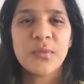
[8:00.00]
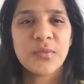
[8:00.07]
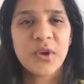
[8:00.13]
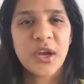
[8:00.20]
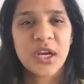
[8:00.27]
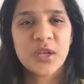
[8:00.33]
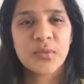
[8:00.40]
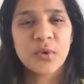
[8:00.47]

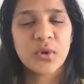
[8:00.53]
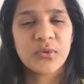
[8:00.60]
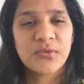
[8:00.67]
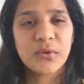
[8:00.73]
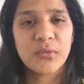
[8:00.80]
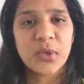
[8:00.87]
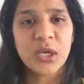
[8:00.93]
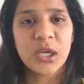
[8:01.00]
brand board
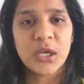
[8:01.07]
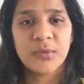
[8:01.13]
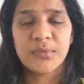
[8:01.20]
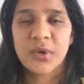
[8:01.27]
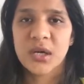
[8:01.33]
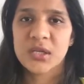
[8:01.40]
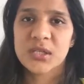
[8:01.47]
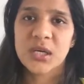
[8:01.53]
for me,
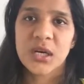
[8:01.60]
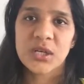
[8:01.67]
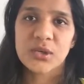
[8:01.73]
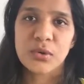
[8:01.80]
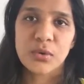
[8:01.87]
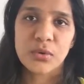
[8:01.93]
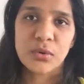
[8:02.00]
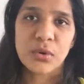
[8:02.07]
but I
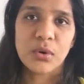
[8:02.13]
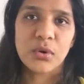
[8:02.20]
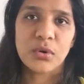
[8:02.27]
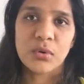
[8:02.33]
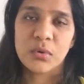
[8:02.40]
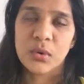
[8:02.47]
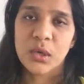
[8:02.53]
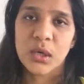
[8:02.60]
don't know,